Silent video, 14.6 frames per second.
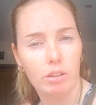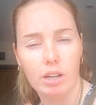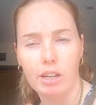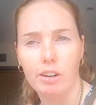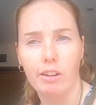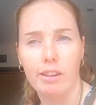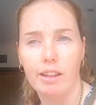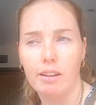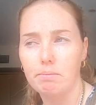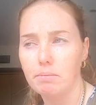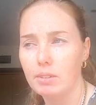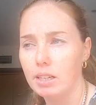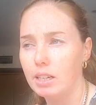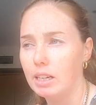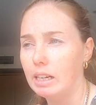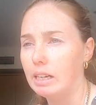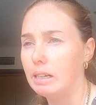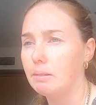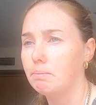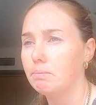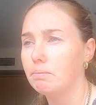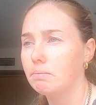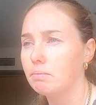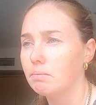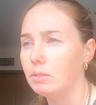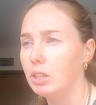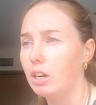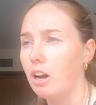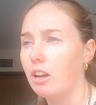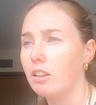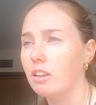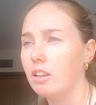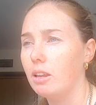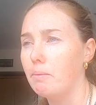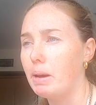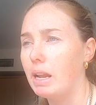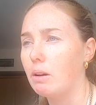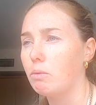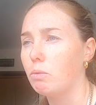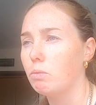I know that. You know, the amount